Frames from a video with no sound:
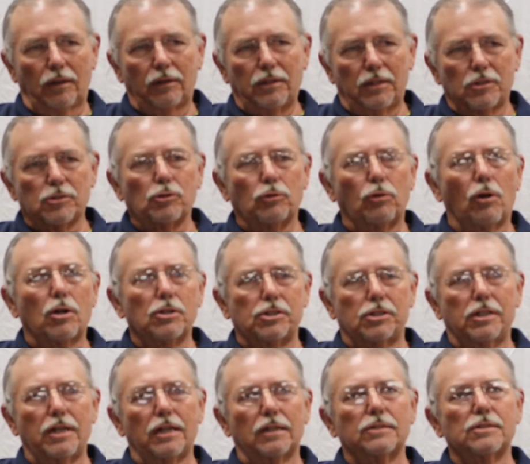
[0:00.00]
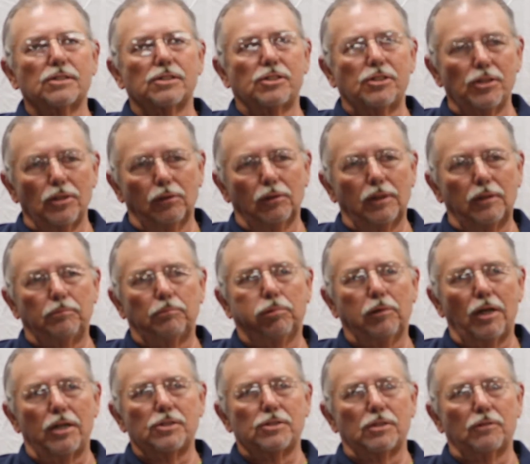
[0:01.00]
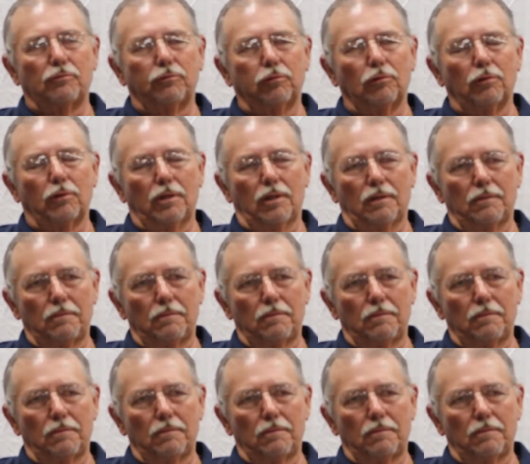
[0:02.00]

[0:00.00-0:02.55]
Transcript: is cross-check still in place in Florida?